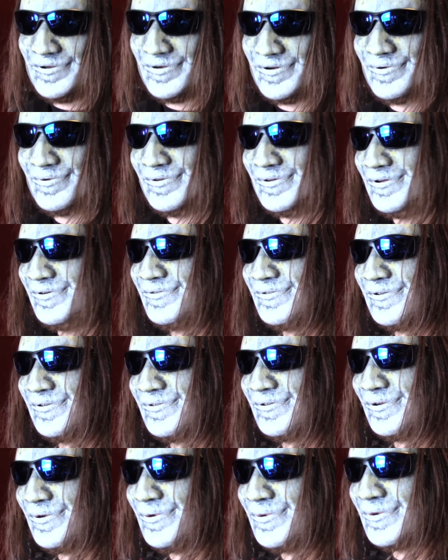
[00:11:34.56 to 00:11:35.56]
I would love to
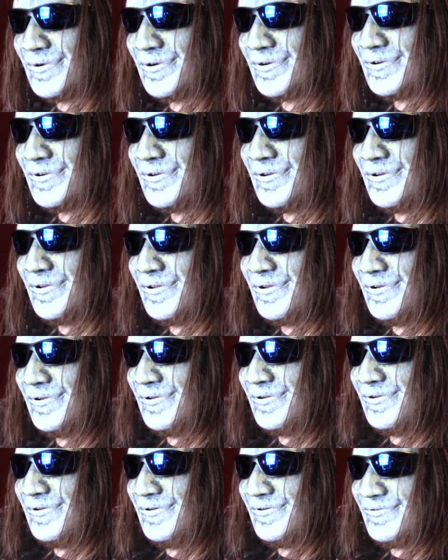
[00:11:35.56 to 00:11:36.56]
tour,
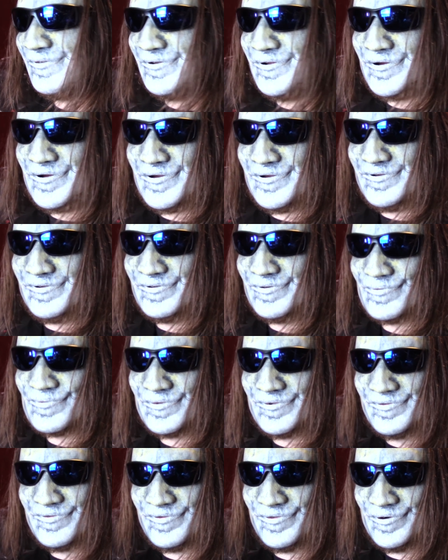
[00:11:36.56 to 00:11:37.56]
and if not as a
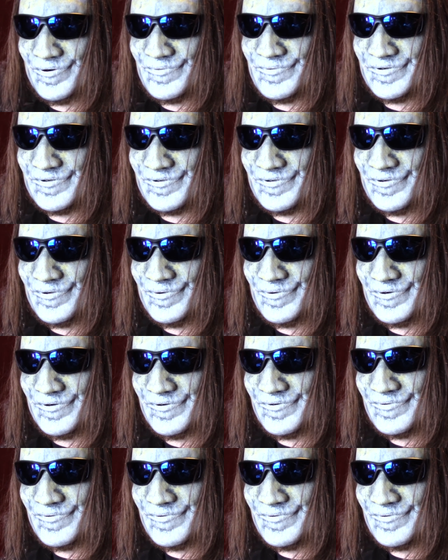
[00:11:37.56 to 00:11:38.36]
performing tour,